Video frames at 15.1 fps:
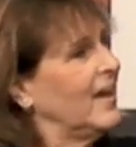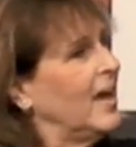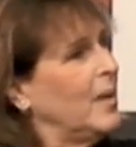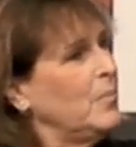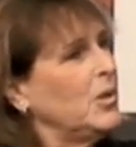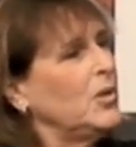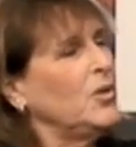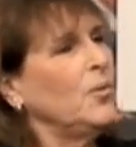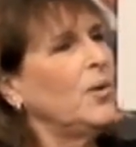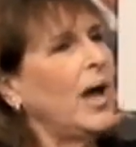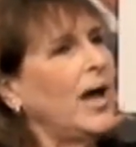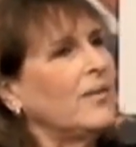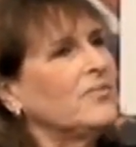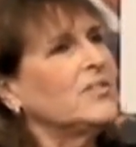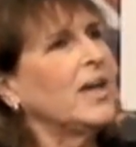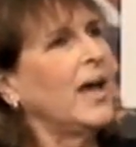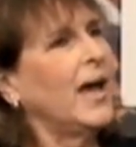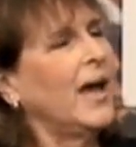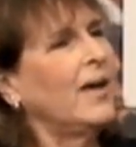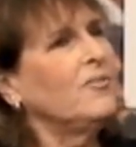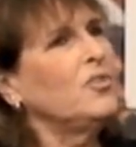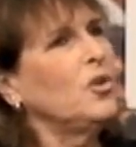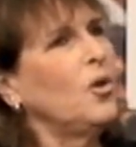I mean, you have to
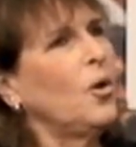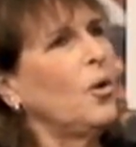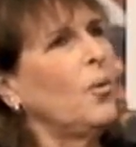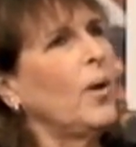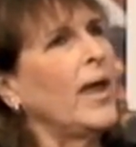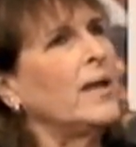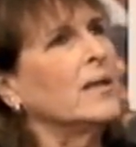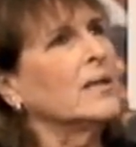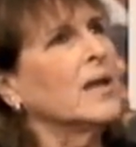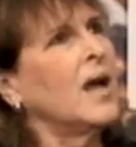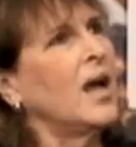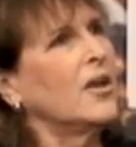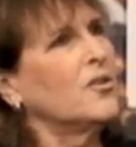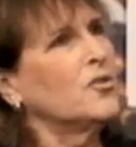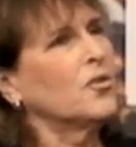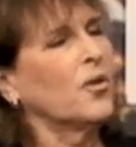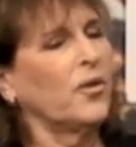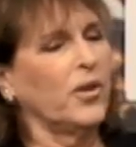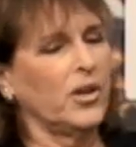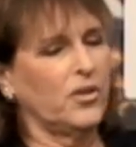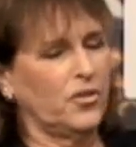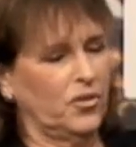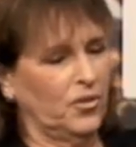have, and
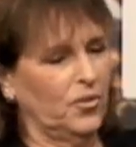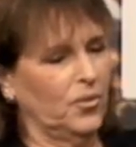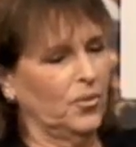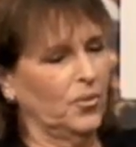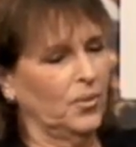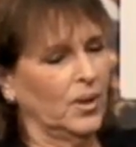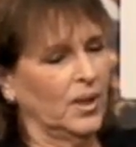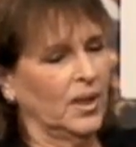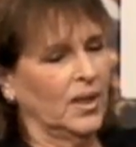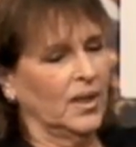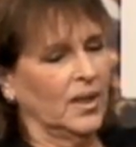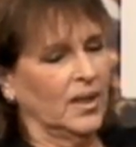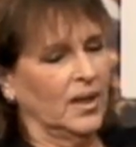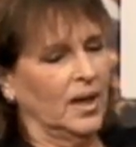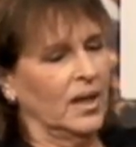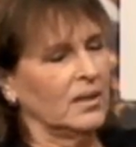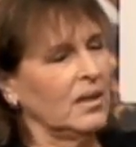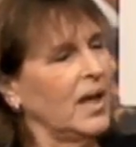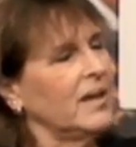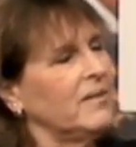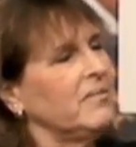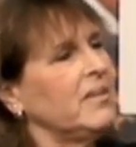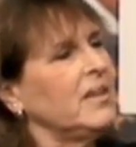contrary to a
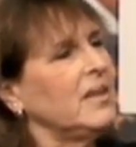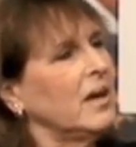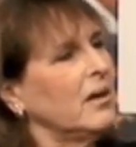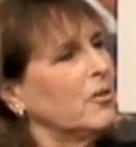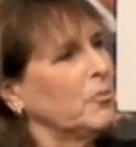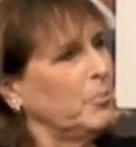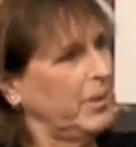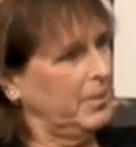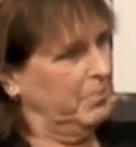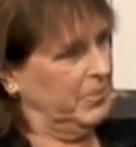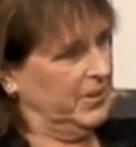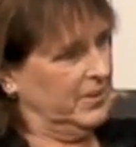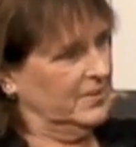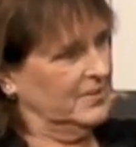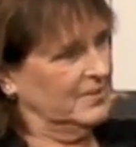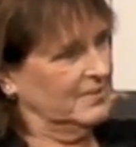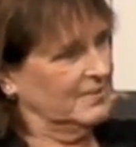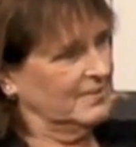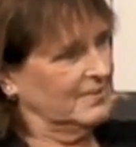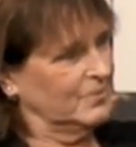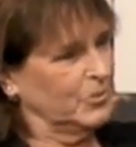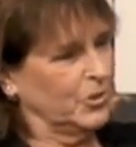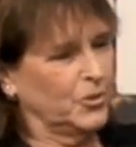lot of the young people,
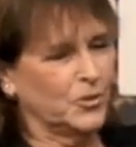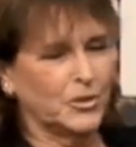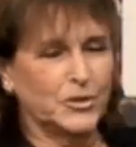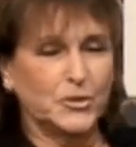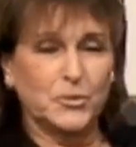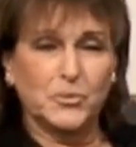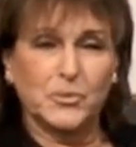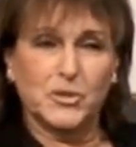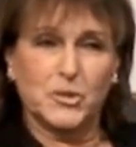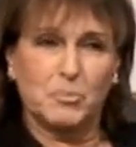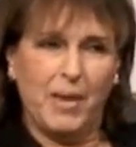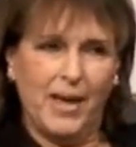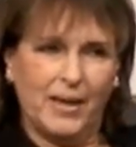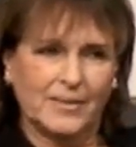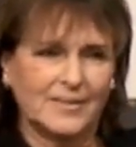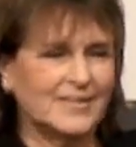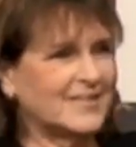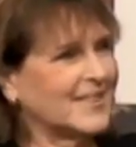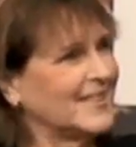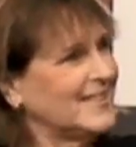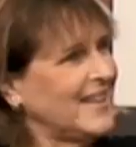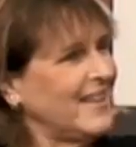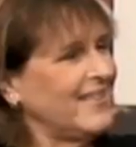with all due respect,
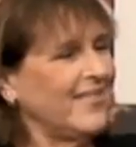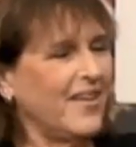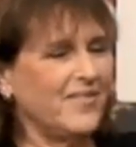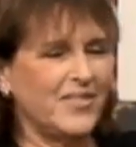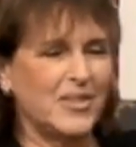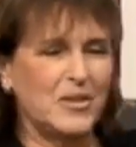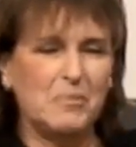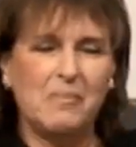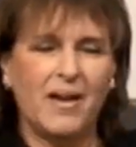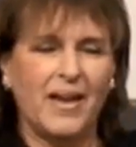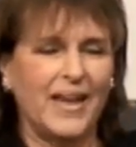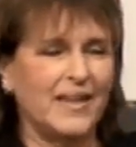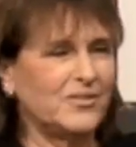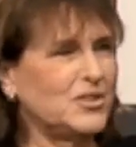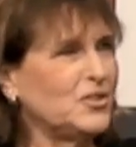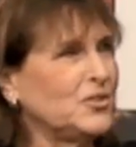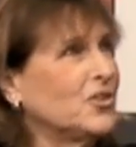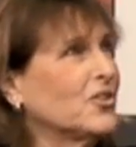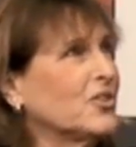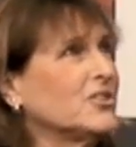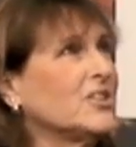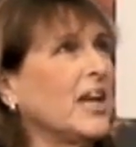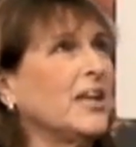because I love them. I have 2
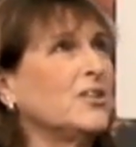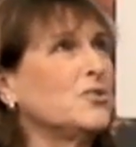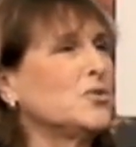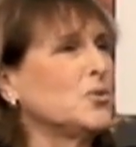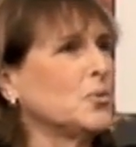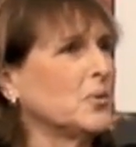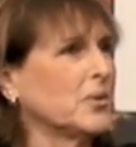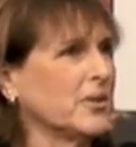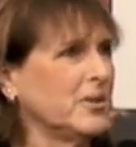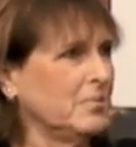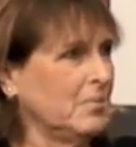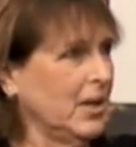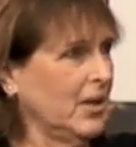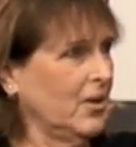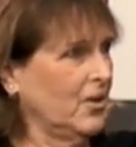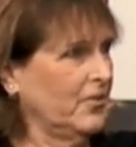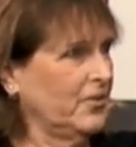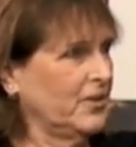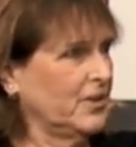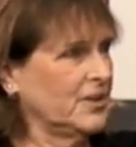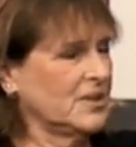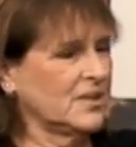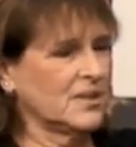girls I adore in my office.